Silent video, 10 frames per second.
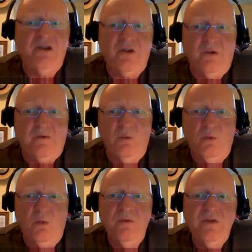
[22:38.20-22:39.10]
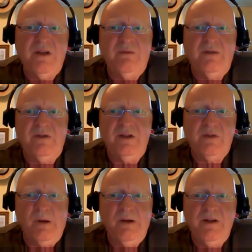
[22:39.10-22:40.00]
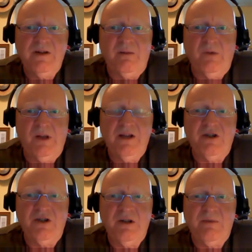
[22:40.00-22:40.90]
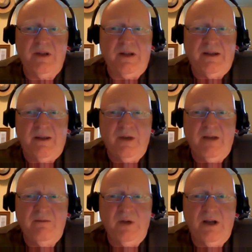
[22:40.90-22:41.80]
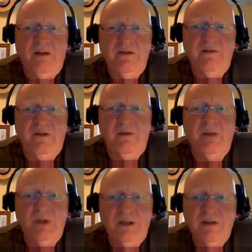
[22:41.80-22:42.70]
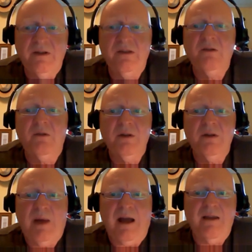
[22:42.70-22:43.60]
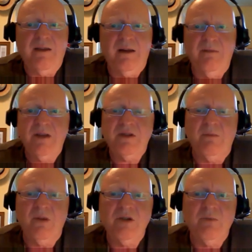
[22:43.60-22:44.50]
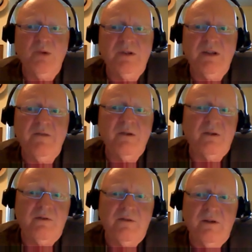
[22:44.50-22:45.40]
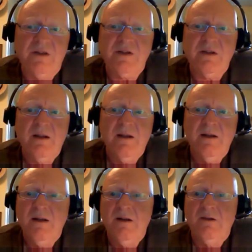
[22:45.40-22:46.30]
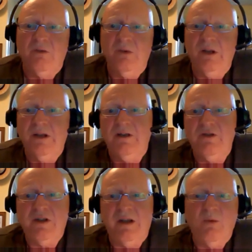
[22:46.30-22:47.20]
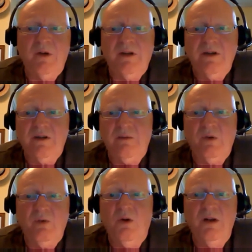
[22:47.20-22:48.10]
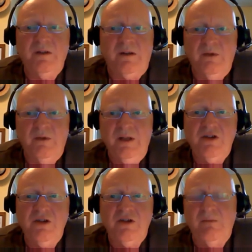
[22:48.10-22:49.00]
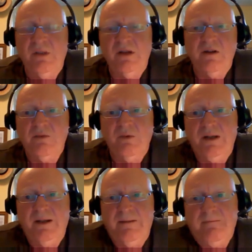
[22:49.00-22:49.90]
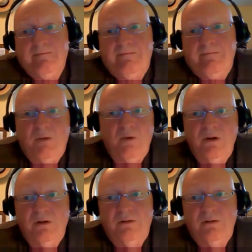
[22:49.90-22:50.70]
over wounds that we've experienced in relationships that we haven't recovered from, and we continue on the path, and it makes it much more difficult for us to really understand what it is that we want in a relationship, because we're